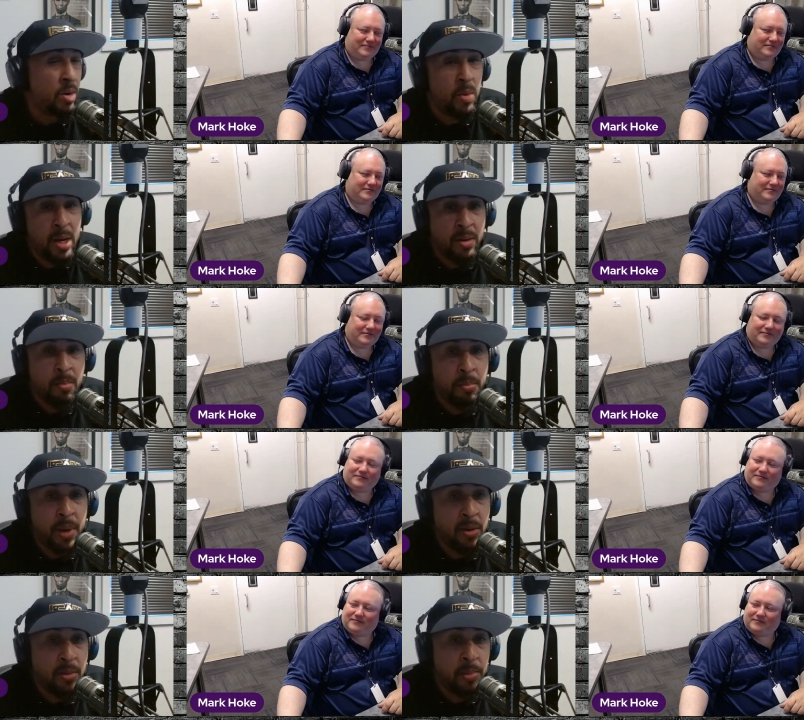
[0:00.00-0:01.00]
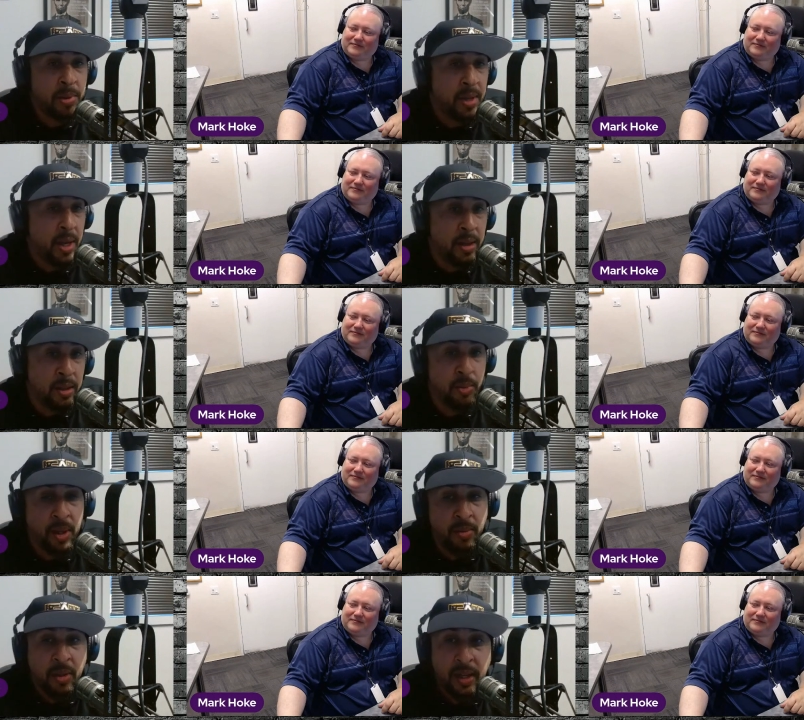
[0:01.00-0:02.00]
Speaker 1: around them belts. But yeah, let's
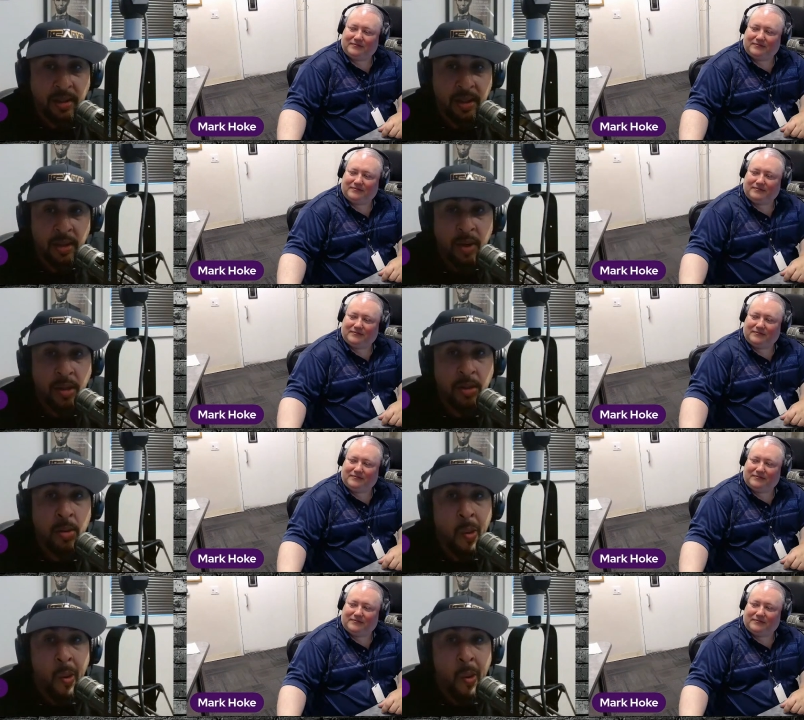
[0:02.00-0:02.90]
bring up the next generation.